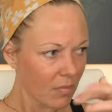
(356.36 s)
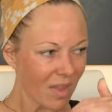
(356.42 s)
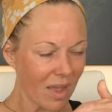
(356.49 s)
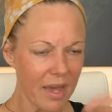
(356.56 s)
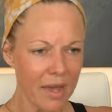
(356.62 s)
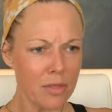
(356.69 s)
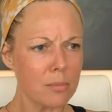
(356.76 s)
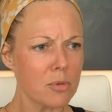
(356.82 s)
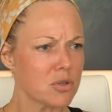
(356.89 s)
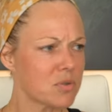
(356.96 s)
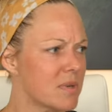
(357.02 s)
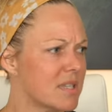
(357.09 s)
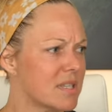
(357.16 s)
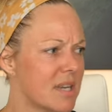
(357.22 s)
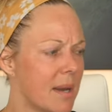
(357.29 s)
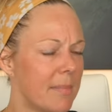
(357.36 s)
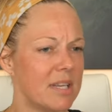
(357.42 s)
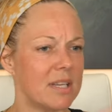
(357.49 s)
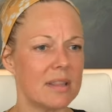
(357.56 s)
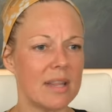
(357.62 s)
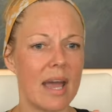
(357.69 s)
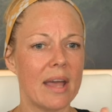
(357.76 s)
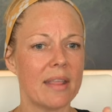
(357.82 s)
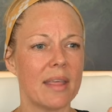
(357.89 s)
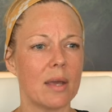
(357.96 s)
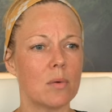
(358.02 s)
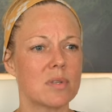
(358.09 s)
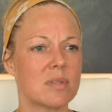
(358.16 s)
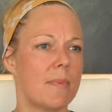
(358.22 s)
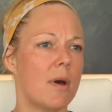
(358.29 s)
And the most recent time I did that, I think,
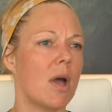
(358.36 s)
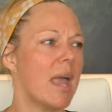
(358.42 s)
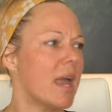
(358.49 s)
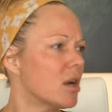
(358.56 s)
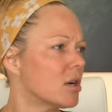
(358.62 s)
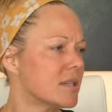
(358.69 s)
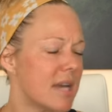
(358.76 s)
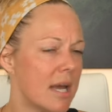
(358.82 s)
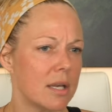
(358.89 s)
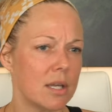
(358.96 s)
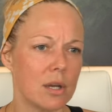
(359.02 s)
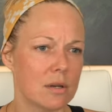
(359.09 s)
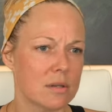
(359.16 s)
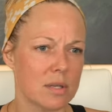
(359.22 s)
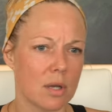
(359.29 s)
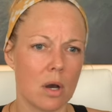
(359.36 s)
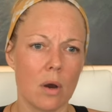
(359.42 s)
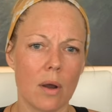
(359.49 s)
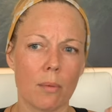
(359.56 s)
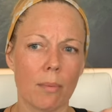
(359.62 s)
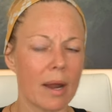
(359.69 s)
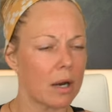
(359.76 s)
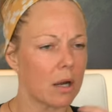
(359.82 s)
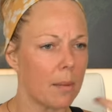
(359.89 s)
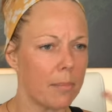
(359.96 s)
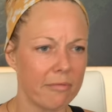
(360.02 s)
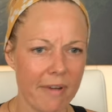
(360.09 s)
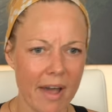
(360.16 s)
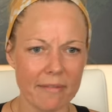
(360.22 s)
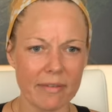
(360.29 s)
was about 8 or 10 years ago. I ran a couple
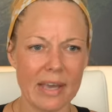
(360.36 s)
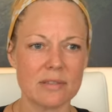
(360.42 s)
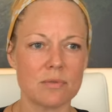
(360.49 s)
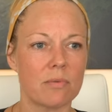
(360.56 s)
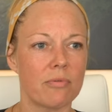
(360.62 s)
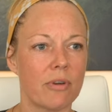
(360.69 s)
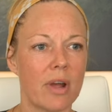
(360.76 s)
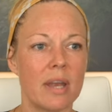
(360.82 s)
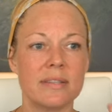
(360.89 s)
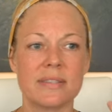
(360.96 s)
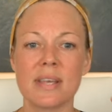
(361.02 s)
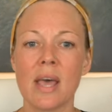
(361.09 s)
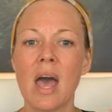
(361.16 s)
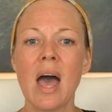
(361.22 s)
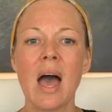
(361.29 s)
5Ks with friends.